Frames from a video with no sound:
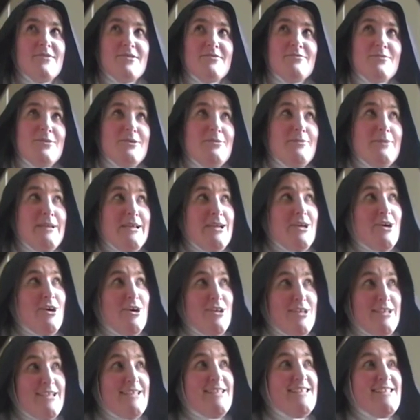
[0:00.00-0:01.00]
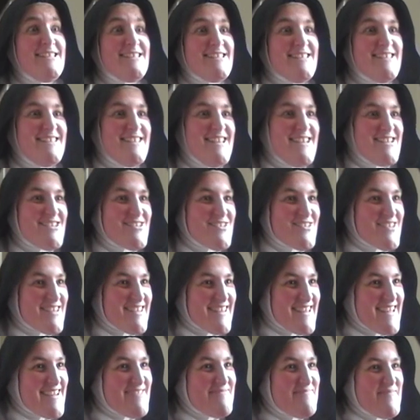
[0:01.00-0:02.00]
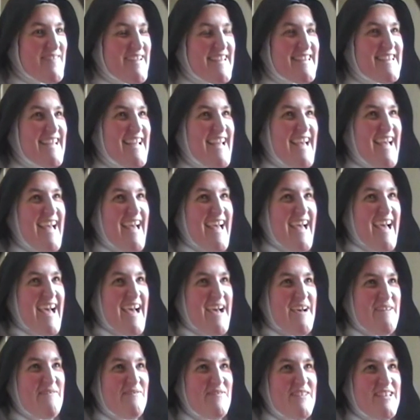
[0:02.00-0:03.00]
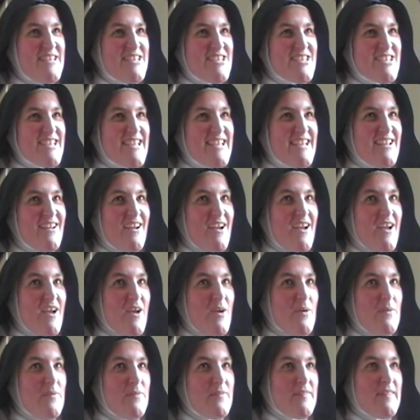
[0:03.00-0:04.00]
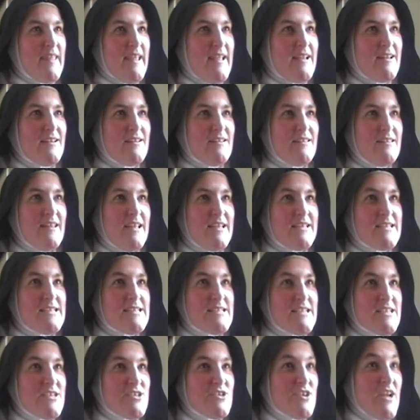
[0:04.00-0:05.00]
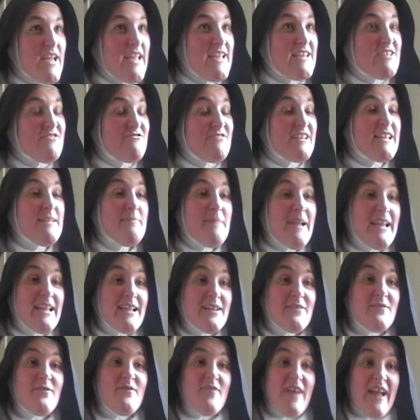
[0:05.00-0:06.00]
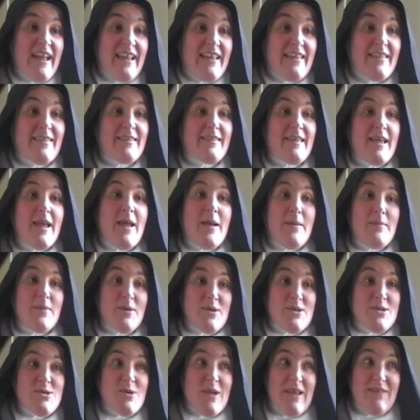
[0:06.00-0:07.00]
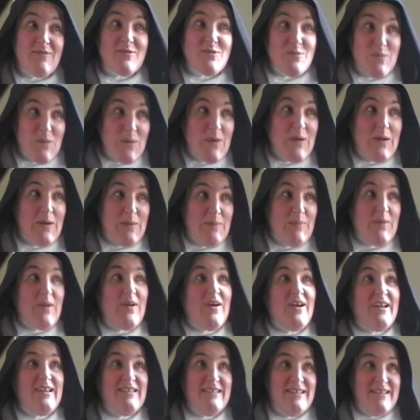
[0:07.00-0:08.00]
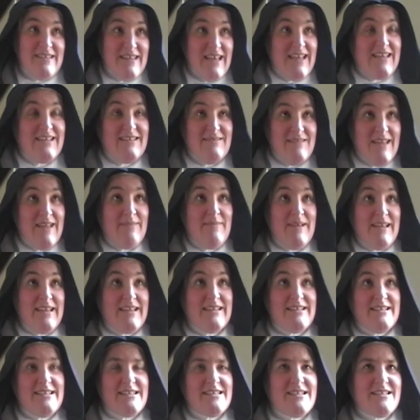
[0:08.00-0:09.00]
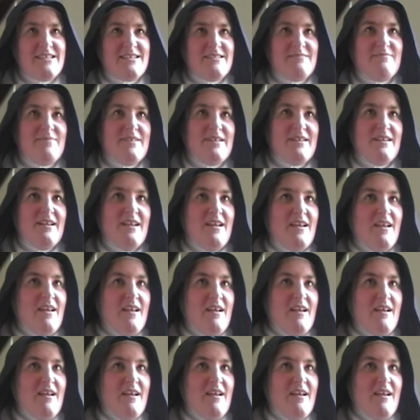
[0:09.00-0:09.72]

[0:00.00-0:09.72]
where God is and that sort of thing. But eventually that decision I had to really make in faith, because you have to apply and then they make a decision. But